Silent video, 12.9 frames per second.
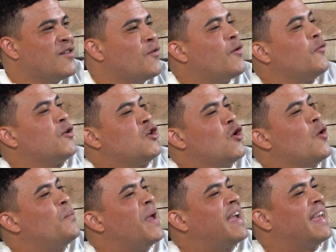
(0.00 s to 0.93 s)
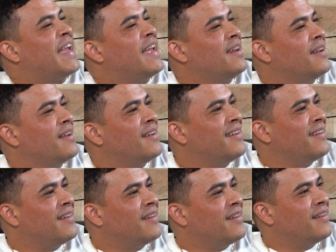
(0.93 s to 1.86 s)
like the presidential physical
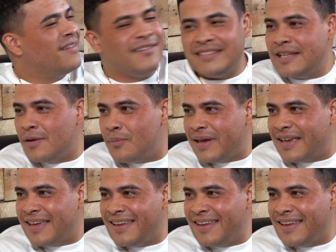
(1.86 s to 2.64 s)
fitness test. yeah.